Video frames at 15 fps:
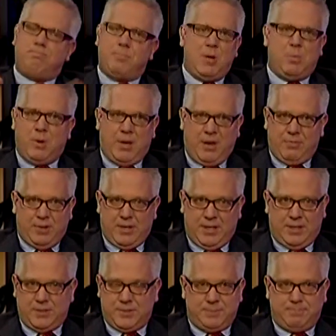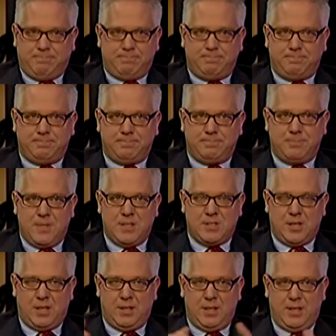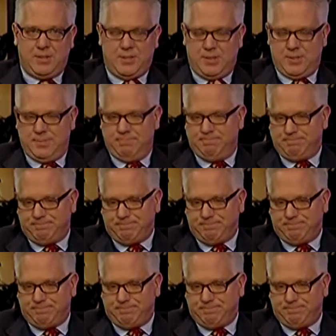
that whatever it is this holiday season,